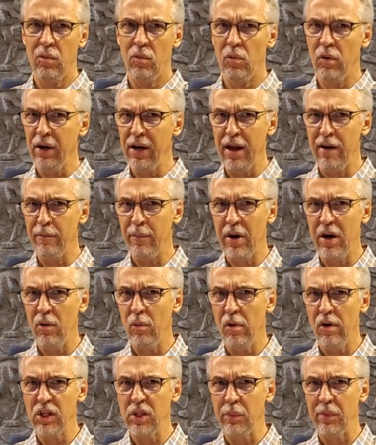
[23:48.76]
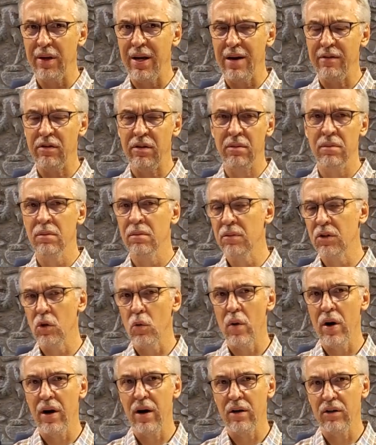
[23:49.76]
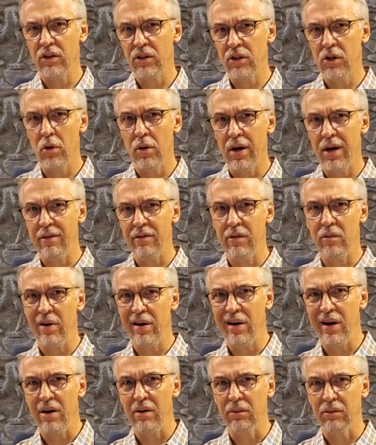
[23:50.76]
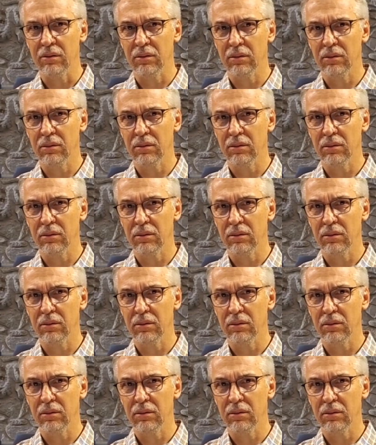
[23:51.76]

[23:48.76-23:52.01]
we're going to have better worship in heaven, so why not just go to heaven right now?